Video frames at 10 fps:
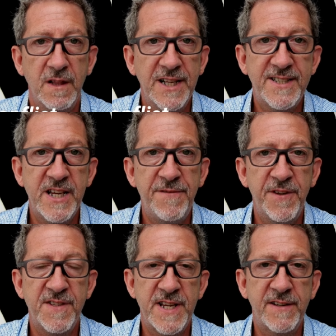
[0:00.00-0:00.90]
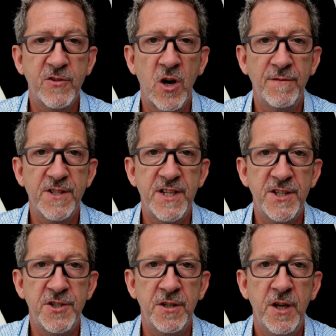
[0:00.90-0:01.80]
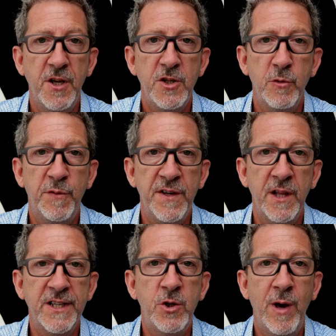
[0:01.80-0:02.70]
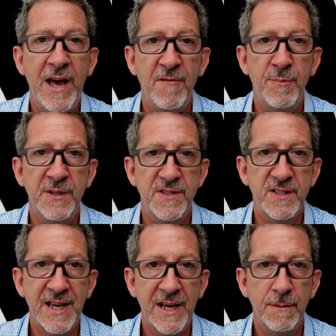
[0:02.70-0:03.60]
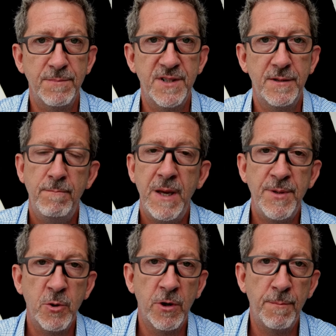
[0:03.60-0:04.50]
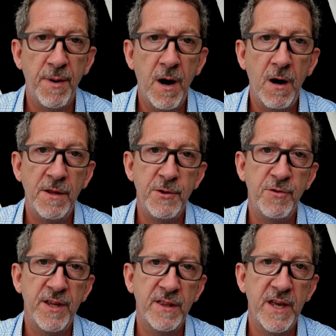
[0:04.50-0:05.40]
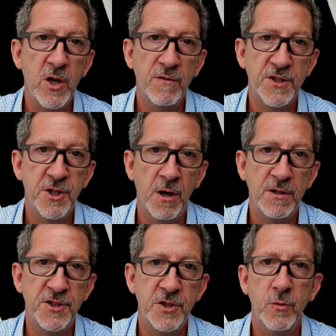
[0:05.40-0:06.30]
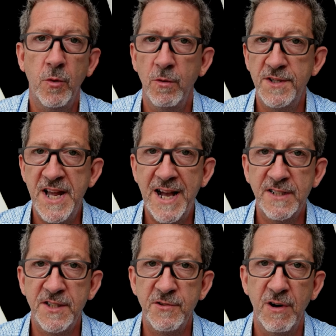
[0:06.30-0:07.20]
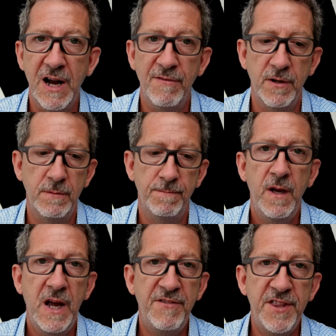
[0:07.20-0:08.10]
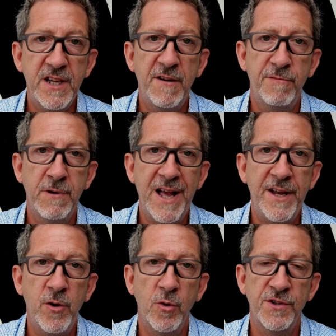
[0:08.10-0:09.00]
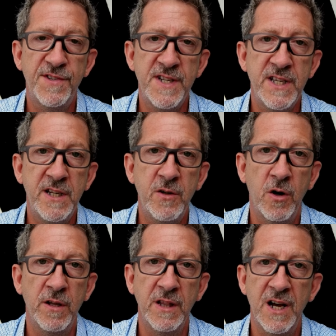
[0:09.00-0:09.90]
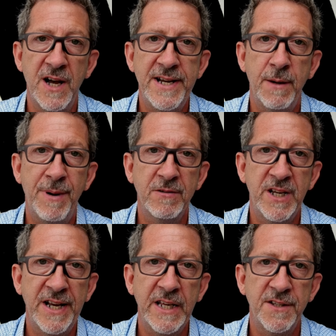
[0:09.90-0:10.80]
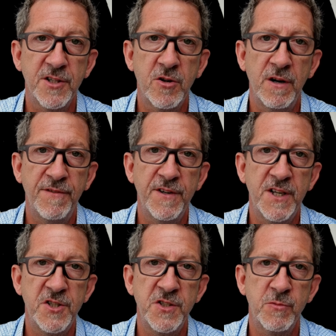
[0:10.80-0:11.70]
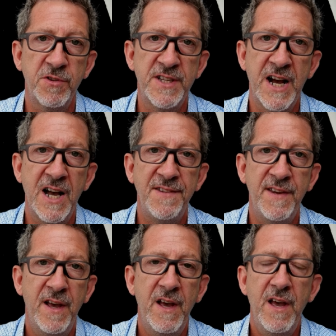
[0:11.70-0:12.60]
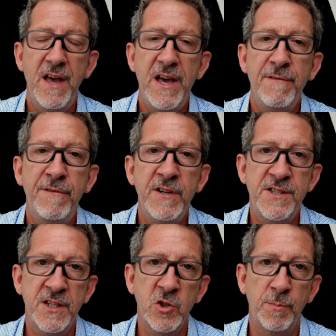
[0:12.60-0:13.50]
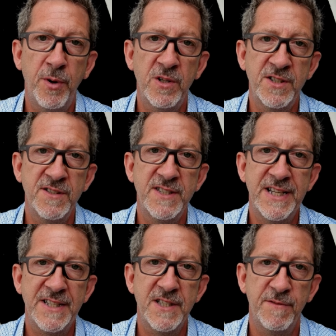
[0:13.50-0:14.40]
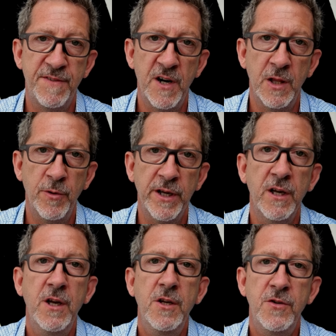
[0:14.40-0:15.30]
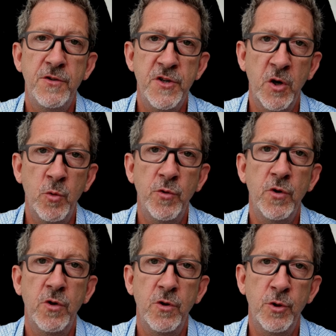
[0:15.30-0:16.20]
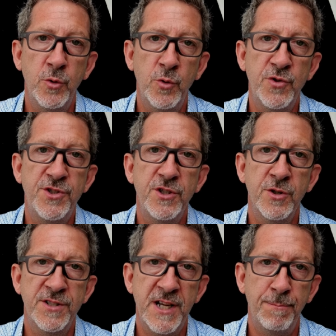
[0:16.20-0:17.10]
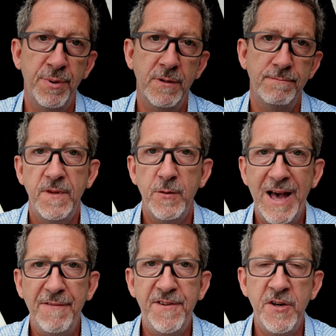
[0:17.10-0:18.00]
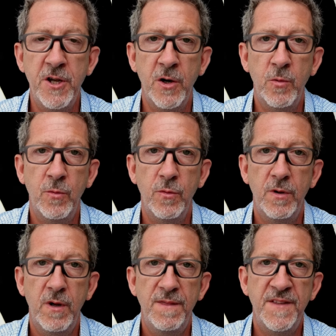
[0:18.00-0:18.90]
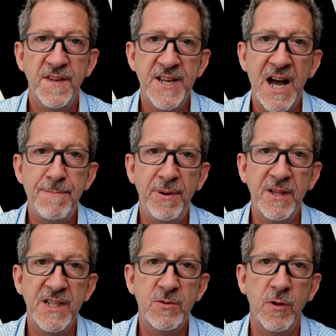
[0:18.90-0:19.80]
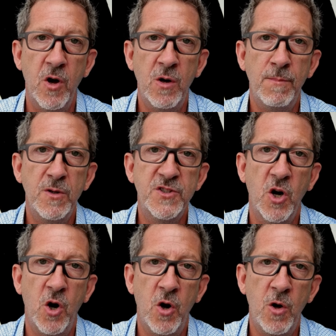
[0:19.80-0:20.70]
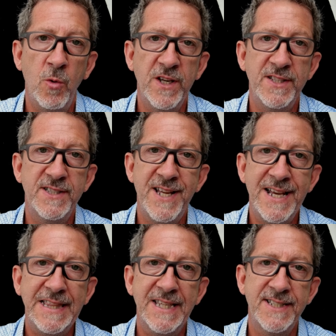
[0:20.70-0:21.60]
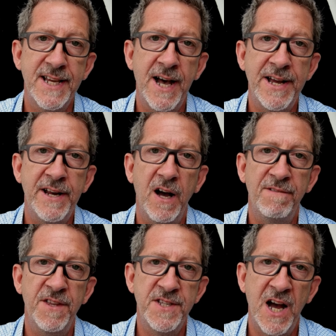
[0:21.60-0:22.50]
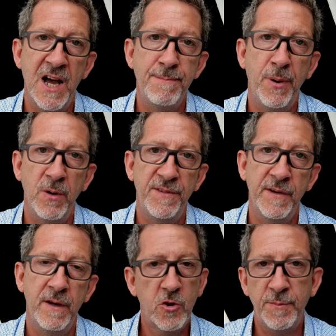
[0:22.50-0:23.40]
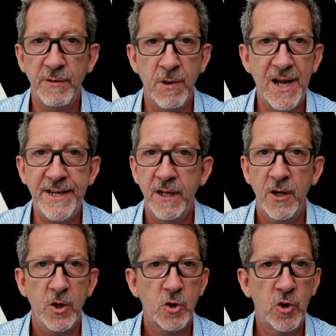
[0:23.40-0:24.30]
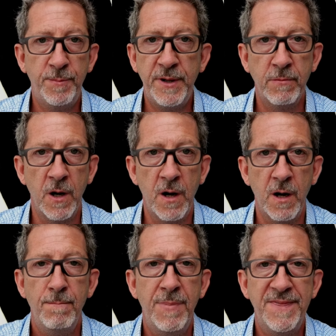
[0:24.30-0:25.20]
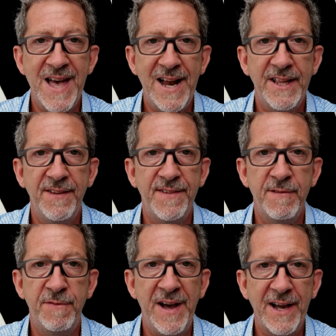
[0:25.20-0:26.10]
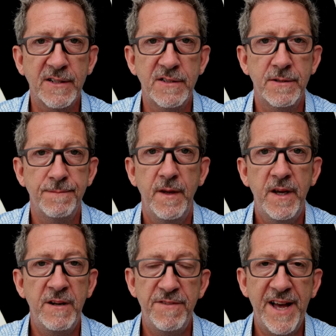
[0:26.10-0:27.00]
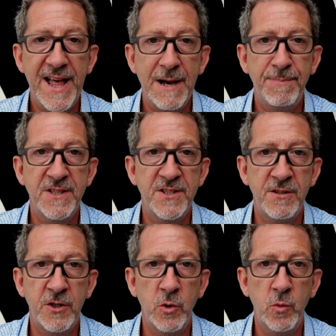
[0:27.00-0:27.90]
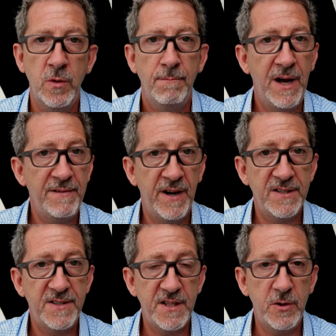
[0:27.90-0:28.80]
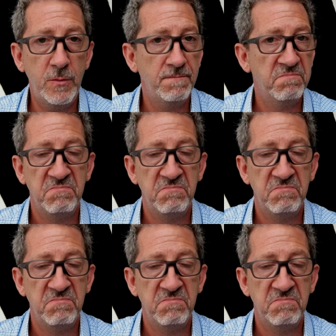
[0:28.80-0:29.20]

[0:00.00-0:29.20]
Let's say, for the sake of conversation, you feel like you have been scammed. Maybe you are in a bar and you think they overcharged you, or a taxi driver. Everything I've read or seen online about getting into confrontations with Thais, every single person says the following Don't lose your temper. You have to know that the Thai police will almost always take the side of the Thai person. Could be right, could be wrong, but that is the fact. And if that happens to you, my advice to you